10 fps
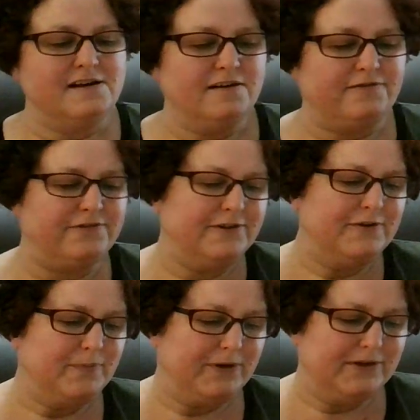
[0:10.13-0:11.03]

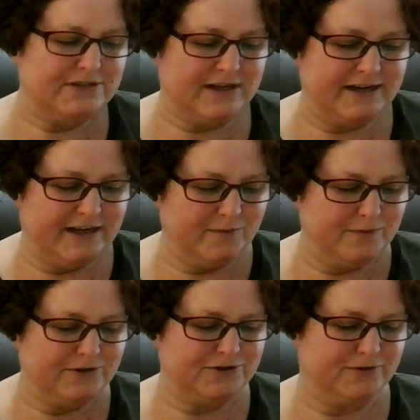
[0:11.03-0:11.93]
Flute perched on
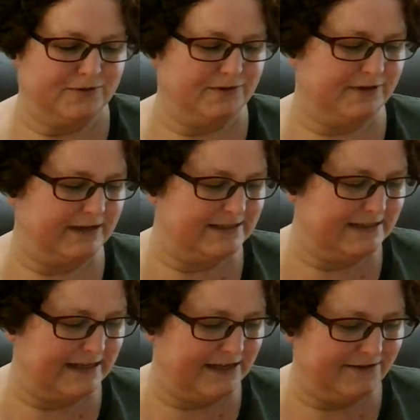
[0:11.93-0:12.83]
Elmer's shoulder, and
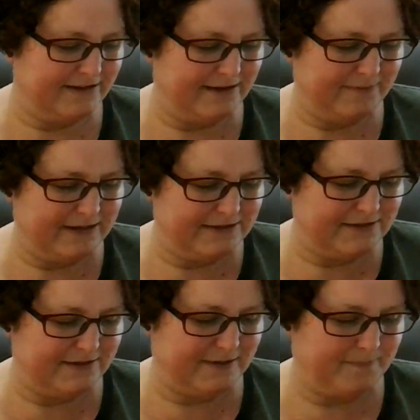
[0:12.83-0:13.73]
together they went
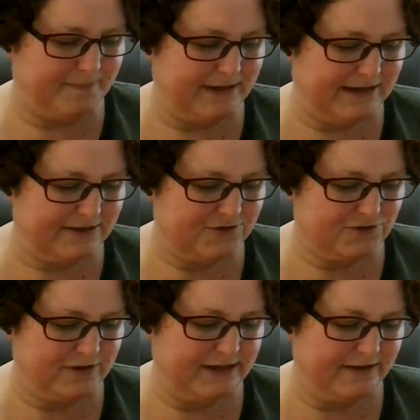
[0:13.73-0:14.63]
to the biggest
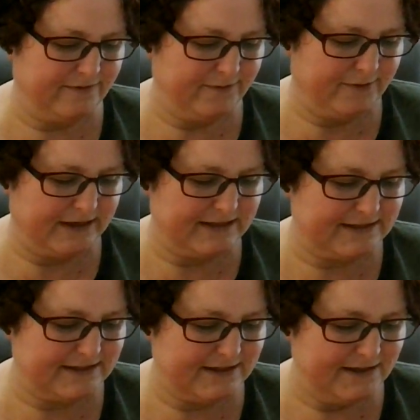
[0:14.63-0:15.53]
tree in the
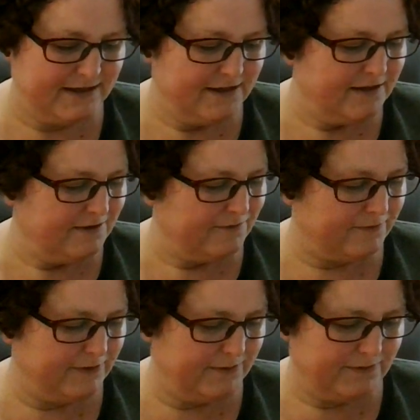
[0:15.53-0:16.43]
forest.
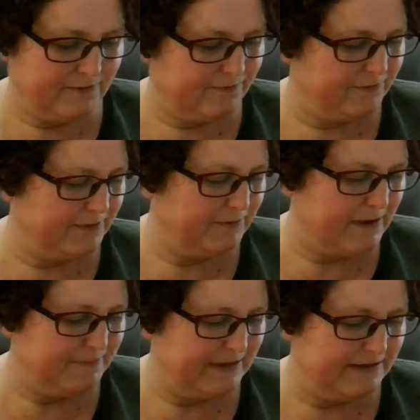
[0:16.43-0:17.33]
Flute flew
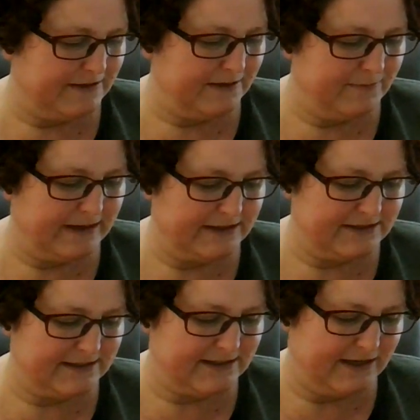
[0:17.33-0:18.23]
up into the
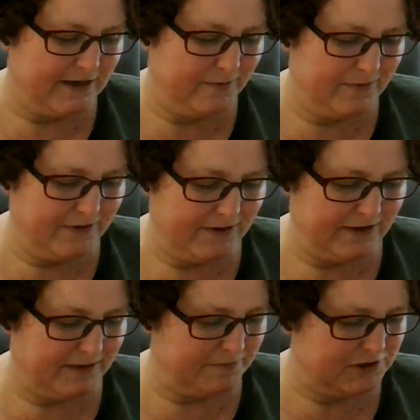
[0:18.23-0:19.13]
branches, and Elmer
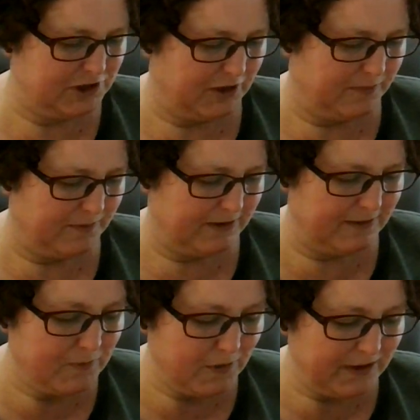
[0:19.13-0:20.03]
heard him chirp,
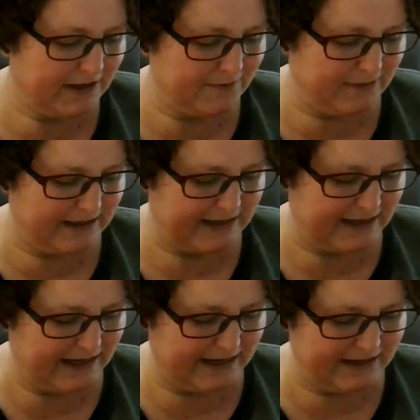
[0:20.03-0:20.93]
"Good morning, Queen
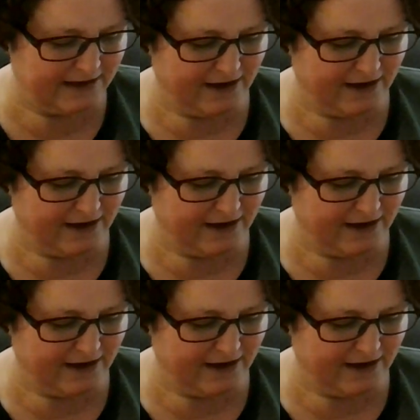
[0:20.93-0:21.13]
Han.